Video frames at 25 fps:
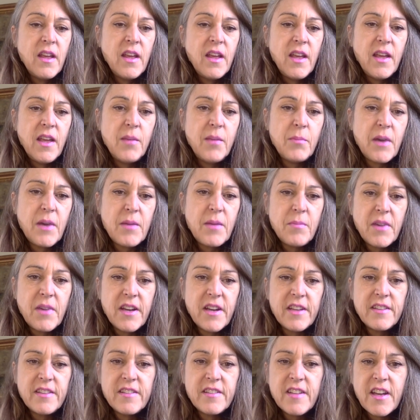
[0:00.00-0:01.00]
In my
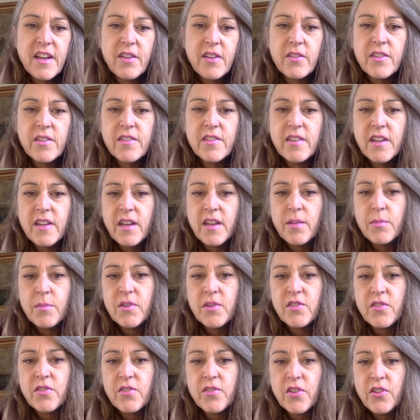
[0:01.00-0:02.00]
mind now is an
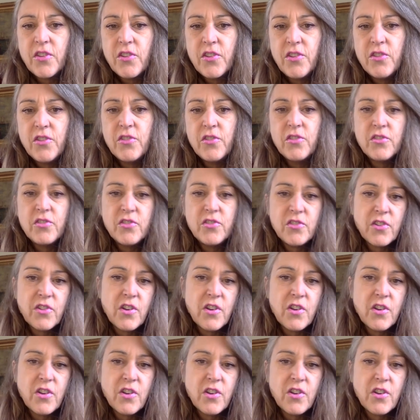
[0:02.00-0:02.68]
image of a huge,